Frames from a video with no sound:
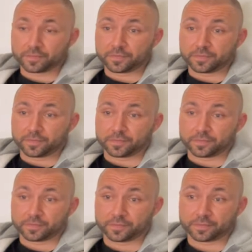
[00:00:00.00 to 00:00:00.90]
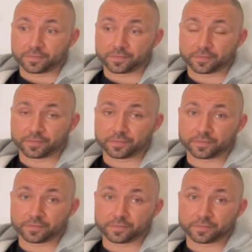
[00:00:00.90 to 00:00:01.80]

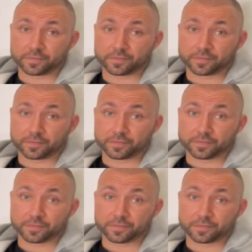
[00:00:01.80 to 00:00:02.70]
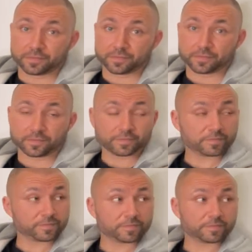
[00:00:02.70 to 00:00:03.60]

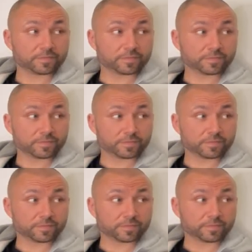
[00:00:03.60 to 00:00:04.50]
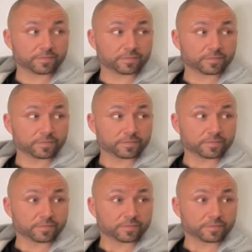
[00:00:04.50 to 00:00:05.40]

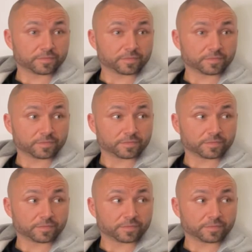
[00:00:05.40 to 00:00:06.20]
[no speech]